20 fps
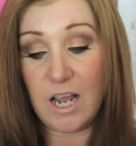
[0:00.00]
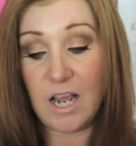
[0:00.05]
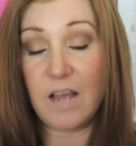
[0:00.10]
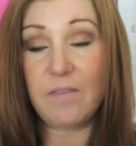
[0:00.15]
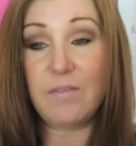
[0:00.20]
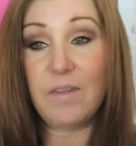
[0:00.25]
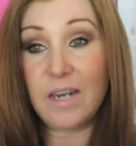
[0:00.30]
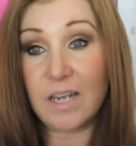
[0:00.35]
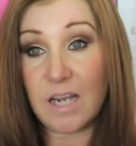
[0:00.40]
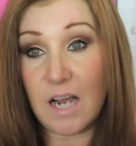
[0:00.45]

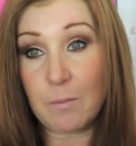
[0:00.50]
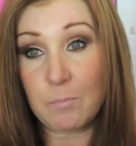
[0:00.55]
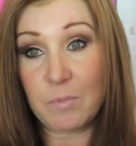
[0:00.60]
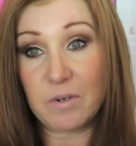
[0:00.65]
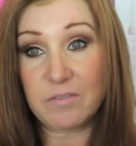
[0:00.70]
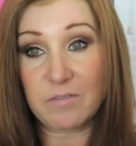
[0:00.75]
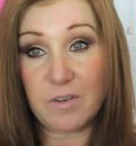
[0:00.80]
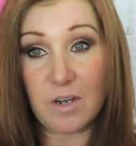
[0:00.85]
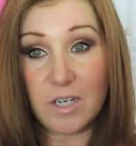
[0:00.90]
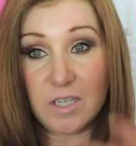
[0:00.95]
and then a couple
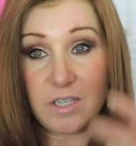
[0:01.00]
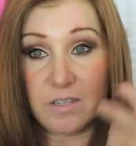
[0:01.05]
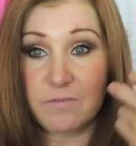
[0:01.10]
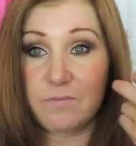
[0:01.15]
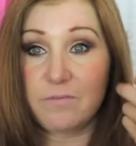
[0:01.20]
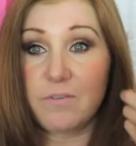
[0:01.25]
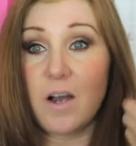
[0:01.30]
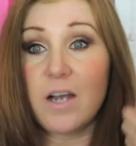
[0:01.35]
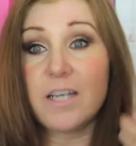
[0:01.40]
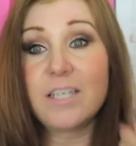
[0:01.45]
of kind
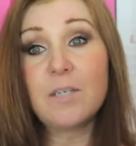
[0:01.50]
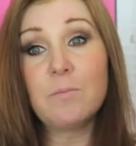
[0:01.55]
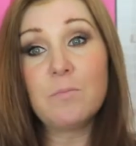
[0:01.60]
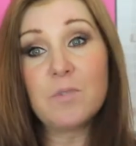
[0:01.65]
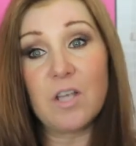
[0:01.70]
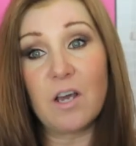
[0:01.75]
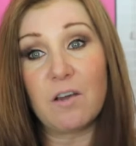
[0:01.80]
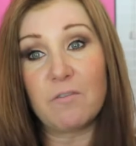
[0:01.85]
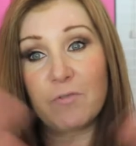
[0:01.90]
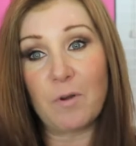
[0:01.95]
of items that are